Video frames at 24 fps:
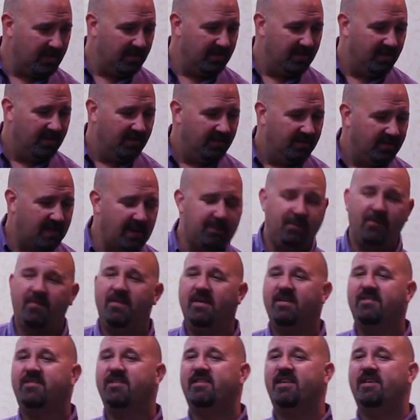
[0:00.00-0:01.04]
A couple
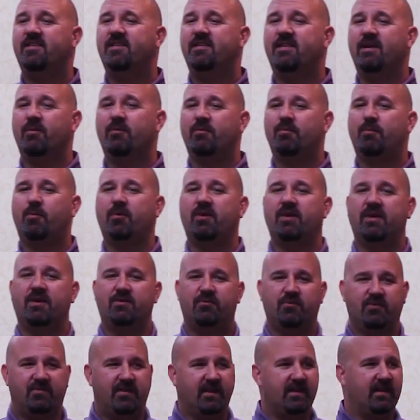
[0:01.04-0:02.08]
things that they did that were pretty
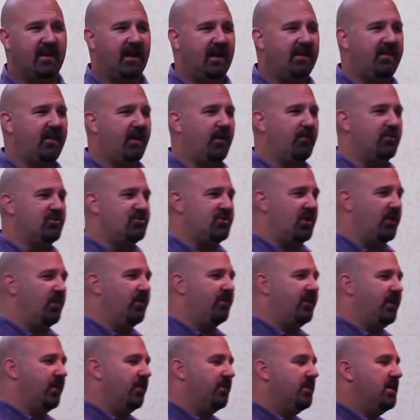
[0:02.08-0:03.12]
interesting that I thought I would share
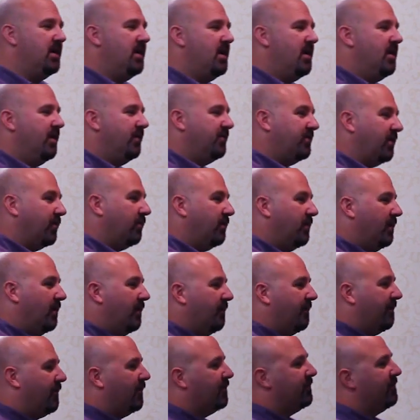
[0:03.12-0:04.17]
with you. So
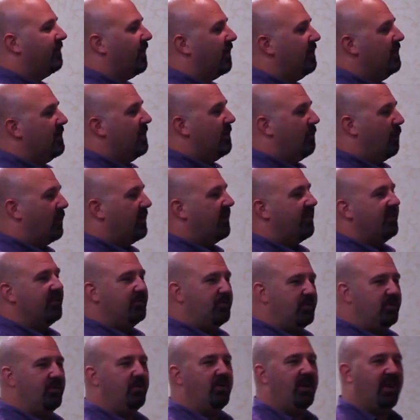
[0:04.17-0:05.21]
first of all, one of the
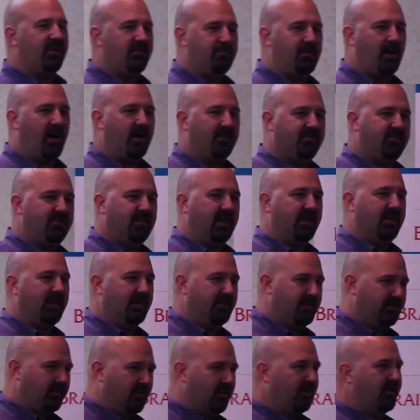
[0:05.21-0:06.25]
things we do in SBOSS,
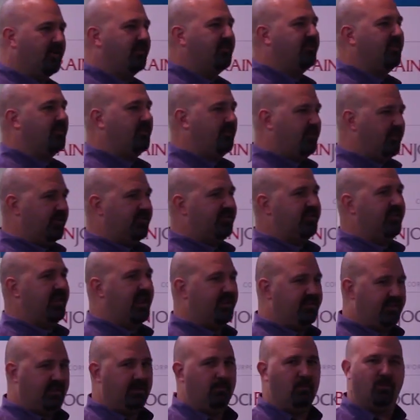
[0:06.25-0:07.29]
that Lars and Chris and
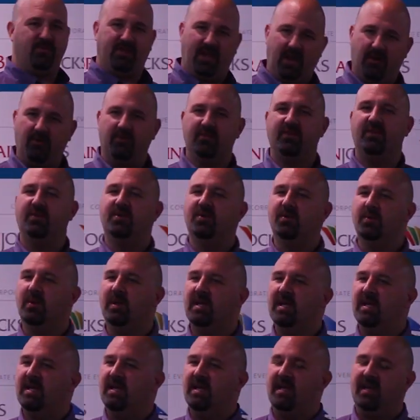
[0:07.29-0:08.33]
that team will tell you,
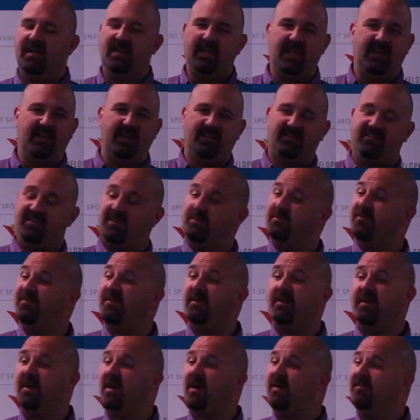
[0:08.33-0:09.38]
and it seems
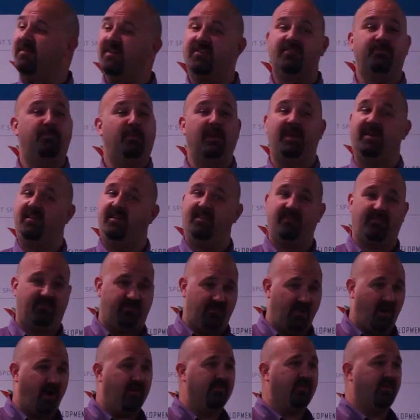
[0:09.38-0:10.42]
very obvious, but it
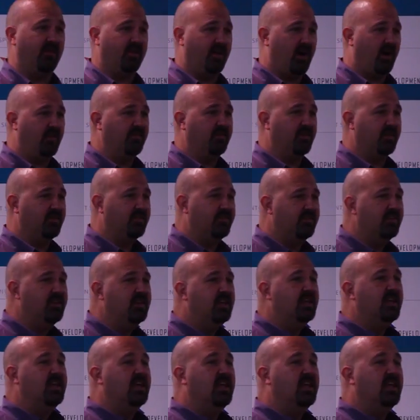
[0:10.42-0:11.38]
is not very obvious.